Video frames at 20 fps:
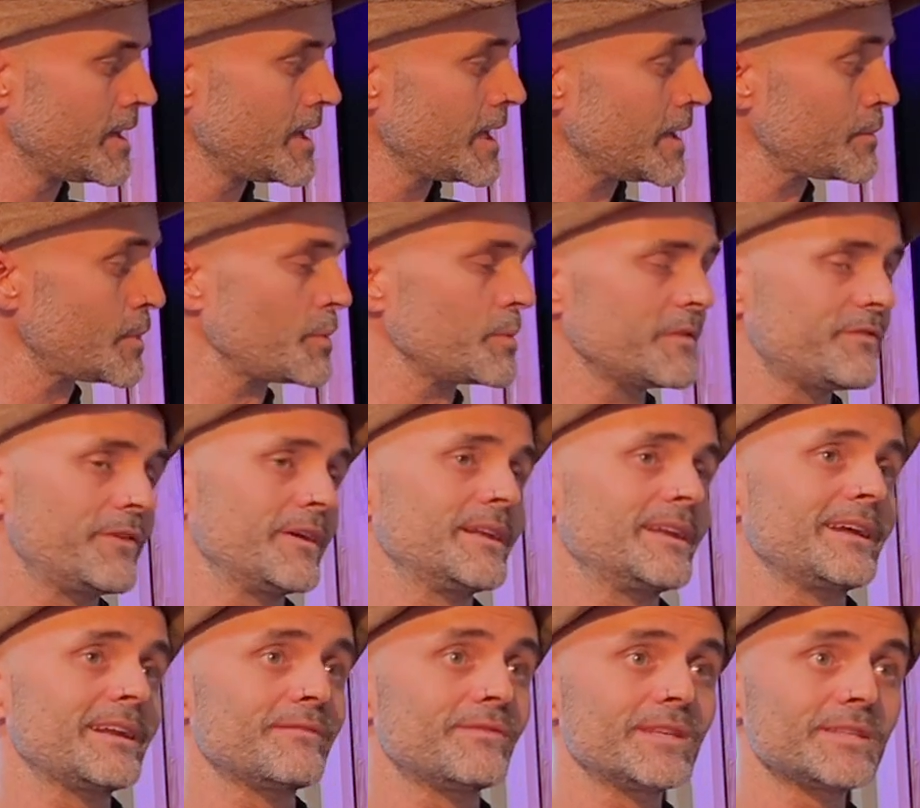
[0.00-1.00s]
And what we found
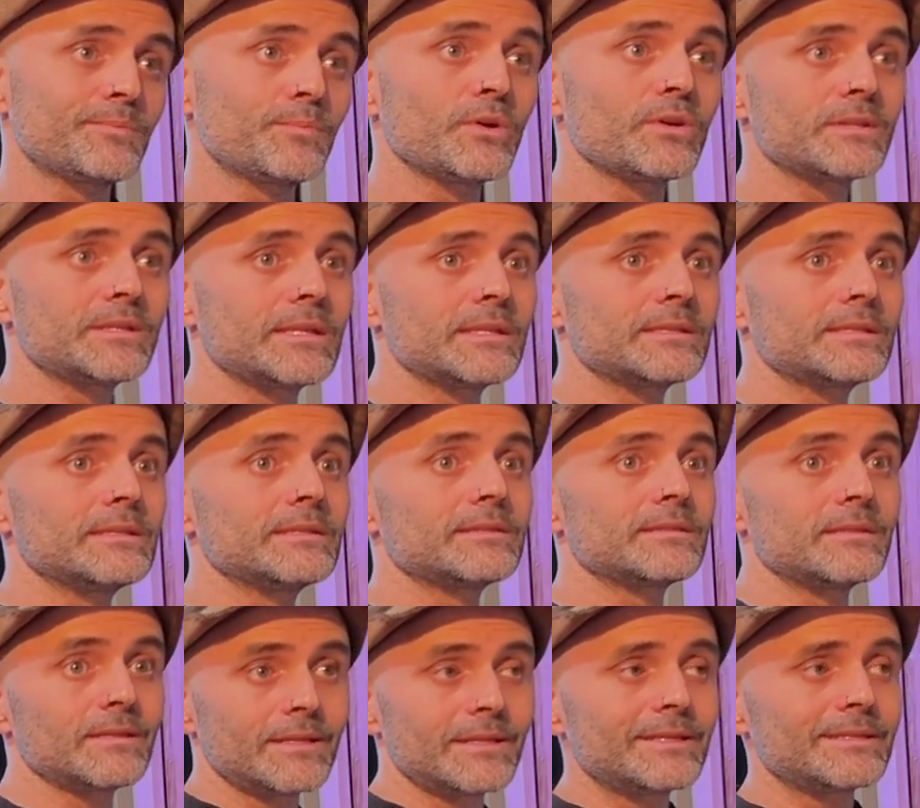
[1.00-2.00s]
out of this process is
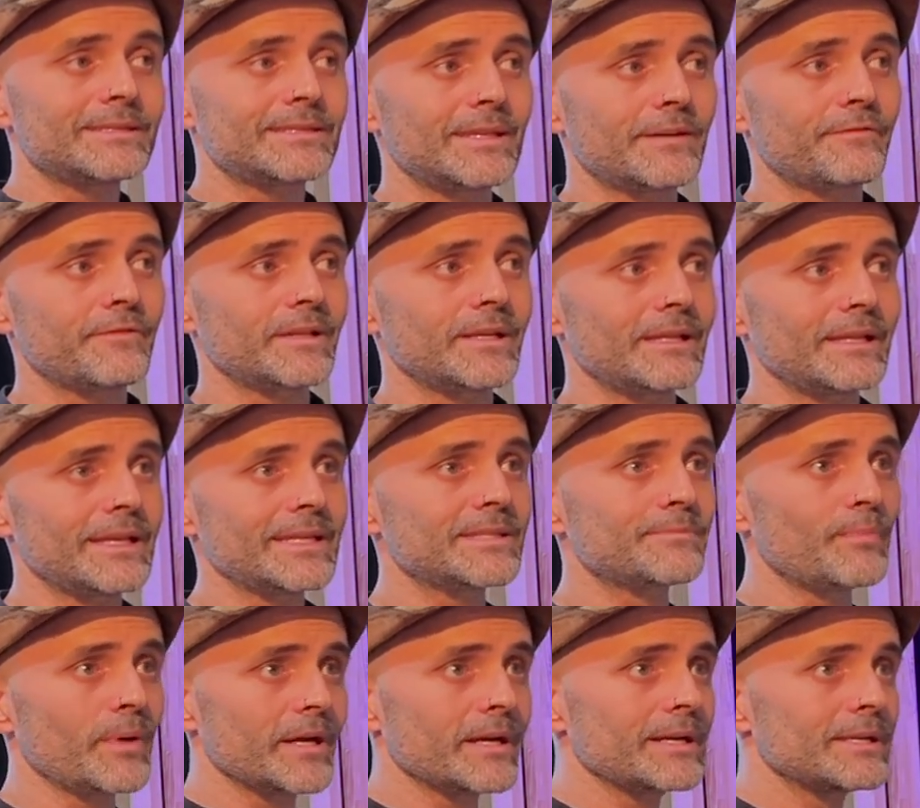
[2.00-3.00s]
that it is definitely less
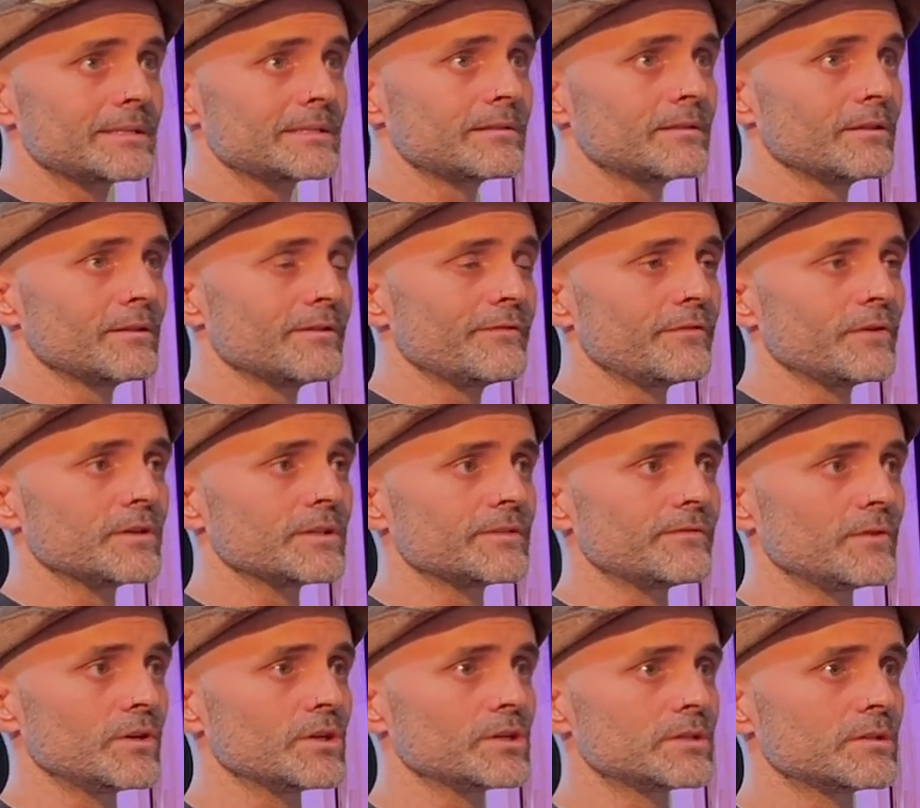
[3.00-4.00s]
biased than the first
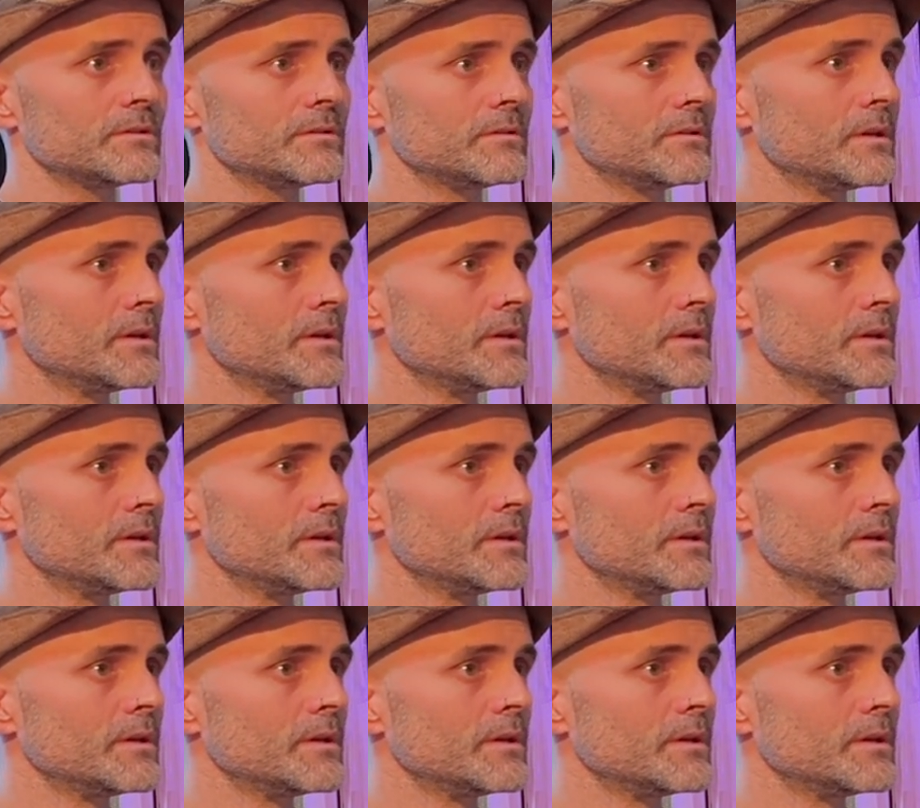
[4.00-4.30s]
version.